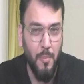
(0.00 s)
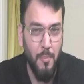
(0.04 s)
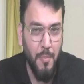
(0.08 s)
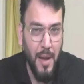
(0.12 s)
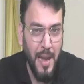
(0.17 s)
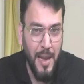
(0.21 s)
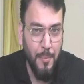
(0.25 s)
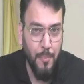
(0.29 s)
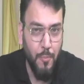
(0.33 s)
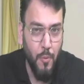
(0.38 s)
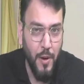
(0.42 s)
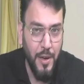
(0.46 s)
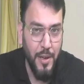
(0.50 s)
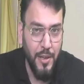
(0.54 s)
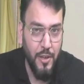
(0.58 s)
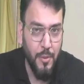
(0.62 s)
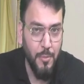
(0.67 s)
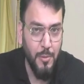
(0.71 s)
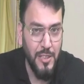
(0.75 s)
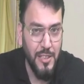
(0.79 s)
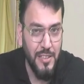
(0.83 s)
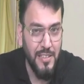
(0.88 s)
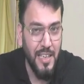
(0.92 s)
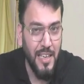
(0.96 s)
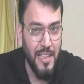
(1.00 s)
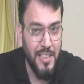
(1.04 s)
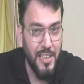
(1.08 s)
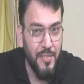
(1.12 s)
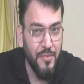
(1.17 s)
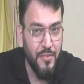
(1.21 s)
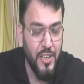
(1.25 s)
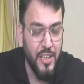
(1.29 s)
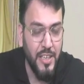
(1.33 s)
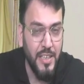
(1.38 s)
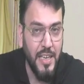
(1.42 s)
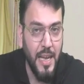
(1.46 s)
my point of view, these are
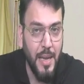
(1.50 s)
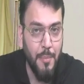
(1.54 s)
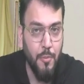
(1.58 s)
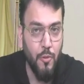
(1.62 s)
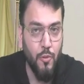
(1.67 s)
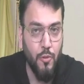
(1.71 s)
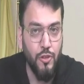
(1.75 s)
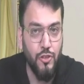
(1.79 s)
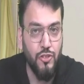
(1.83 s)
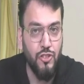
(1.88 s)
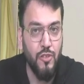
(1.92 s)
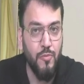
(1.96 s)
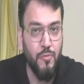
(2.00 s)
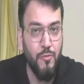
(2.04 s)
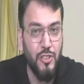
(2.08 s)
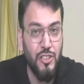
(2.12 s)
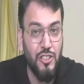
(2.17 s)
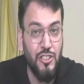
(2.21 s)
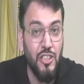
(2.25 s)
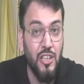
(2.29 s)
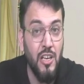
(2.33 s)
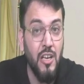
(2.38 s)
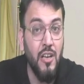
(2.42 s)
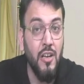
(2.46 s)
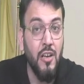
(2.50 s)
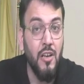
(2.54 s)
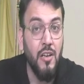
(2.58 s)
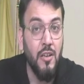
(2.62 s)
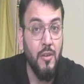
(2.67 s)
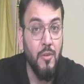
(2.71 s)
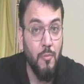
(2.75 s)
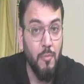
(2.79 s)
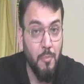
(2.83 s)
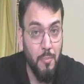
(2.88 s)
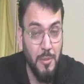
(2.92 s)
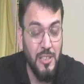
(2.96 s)
different type of question which
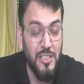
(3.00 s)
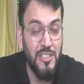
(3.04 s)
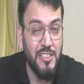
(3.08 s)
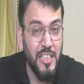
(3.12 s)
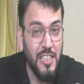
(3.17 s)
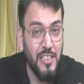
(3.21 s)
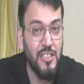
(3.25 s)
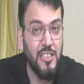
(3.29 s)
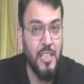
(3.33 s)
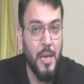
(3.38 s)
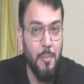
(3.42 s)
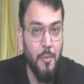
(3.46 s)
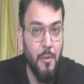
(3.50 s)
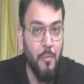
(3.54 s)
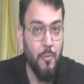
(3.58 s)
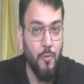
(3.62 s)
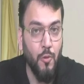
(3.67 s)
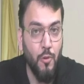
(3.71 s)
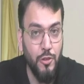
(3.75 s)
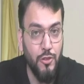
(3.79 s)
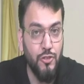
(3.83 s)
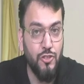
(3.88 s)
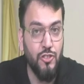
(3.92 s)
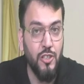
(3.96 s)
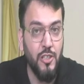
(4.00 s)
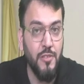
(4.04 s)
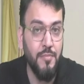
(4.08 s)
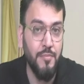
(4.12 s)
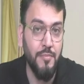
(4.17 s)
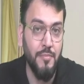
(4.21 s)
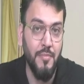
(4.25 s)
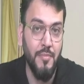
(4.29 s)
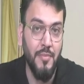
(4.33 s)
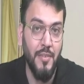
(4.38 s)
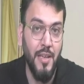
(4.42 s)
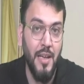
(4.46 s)
means such type of question
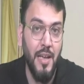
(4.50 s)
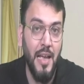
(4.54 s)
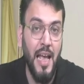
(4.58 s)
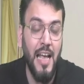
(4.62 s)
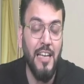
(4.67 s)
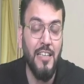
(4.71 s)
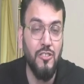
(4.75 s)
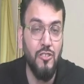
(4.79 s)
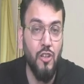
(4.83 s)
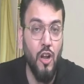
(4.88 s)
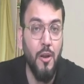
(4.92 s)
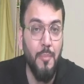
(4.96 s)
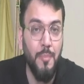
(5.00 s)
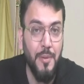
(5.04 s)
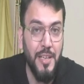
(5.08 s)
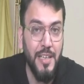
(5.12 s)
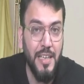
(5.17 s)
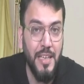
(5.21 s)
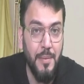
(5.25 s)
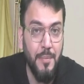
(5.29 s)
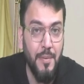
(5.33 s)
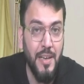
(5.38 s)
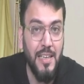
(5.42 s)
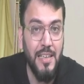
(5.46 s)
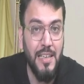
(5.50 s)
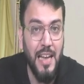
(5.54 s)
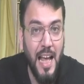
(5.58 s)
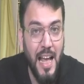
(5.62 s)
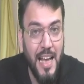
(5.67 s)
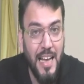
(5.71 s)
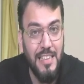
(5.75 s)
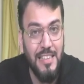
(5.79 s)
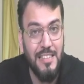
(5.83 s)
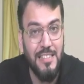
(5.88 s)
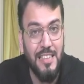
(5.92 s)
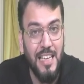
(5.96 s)
has not been given in
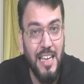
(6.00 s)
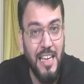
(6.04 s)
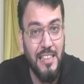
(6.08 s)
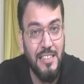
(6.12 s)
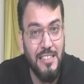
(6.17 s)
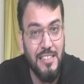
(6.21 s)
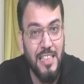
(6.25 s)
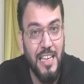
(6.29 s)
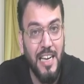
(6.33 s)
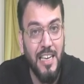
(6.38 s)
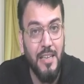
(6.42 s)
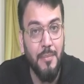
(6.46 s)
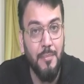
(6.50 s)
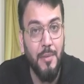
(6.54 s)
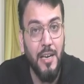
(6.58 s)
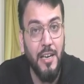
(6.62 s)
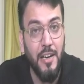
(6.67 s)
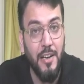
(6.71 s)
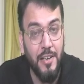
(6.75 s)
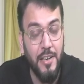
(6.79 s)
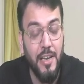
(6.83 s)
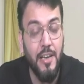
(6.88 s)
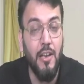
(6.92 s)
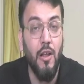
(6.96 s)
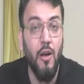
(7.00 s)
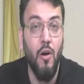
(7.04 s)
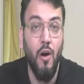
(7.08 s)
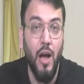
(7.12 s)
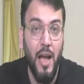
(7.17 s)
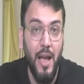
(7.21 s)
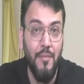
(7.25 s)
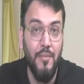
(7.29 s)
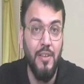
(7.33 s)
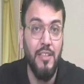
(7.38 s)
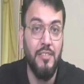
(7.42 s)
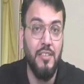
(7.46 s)
ICI study material till now.
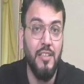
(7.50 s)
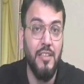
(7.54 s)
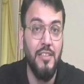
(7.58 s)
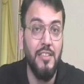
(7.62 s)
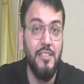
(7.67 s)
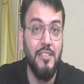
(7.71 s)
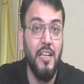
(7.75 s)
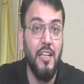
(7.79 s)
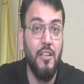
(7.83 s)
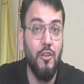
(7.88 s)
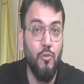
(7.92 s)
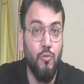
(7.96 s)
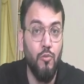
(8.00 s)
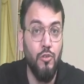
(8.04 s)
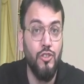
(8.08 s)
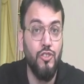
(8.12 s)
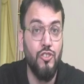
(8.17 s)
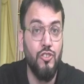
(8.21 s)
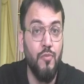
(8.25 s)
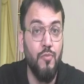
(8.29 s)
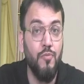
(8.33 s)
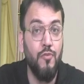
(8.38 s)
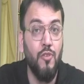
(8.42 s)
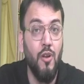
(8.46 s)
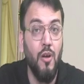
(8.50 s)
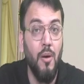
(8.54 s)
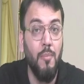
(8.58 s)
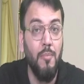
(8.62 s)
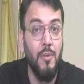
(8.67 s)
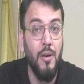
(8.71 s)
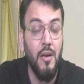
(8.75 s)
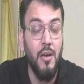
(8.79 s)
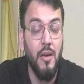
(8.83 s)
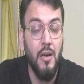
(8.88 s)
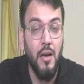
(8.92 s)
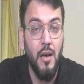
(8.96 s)
I will say these are the questions from
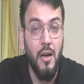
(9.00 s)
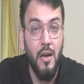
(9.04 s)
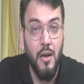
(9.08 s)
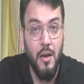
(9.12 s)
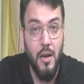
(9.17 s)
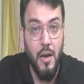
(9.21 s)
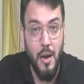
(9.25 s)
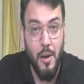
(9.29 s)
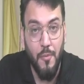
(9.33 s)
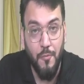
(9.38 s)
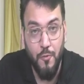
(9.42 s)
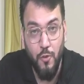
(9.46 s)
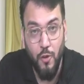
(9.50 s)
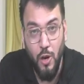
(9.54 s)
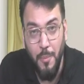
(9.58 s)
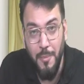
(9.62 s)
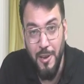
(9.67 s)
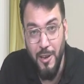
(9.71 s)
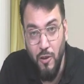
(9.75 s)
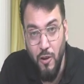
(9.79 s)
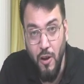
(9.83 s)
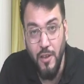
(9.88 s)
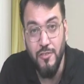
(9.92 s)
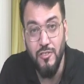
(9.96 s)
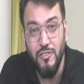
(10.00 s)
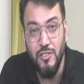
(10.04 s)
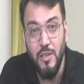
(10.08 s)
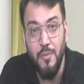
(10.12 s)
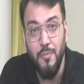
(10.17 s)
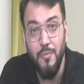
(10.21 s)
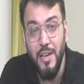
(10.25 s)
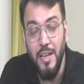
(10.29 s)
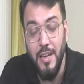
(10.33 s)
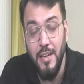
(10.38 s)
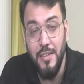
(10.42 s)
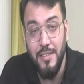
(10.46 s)
a concept
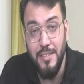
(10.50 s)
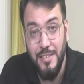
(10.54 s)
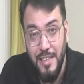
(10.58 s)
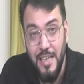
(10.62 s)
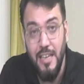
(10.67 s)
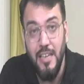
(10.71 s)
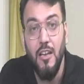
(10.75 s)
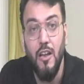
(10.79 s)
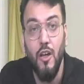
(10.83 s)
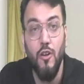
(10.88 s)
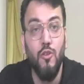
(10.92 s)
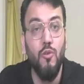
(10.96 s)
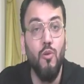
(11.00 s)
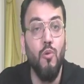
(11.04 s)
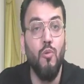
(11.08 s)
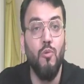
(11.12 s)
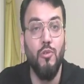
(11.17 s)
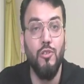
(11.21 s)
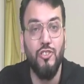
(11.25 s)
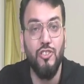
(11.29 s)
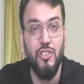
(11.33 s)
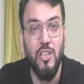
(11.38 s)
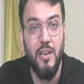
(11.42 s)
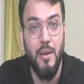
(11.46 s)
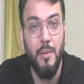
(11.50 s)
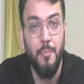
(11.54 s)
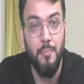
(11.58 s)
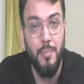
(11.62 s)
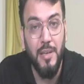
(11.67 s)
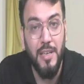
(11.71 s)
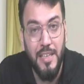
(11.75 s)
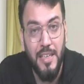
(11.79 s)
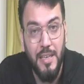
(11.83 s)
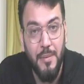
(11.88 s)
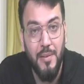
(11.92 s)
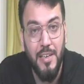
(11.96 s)
where till now no question have
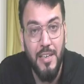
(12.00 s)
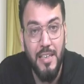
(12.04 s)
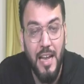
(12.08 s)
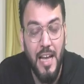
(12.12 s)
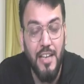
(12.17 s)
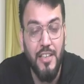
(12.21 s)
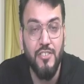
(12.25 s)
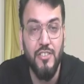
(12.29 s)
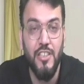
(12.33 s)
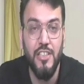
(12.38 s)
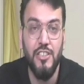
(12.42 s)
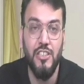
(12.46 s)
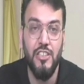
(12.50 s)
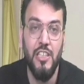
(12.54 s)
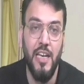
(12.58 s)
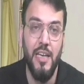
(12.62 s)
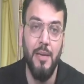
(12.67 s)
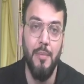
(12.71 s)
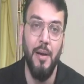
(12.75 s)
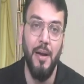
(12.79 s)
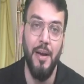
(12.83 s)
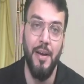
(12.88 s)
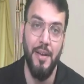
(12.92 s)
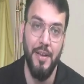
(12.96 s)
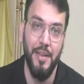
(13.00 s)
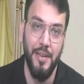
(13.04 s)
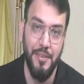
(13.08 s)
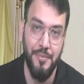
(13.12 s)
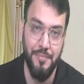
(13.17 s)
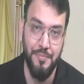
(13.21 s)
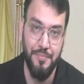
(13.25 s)
been given in ICI study material.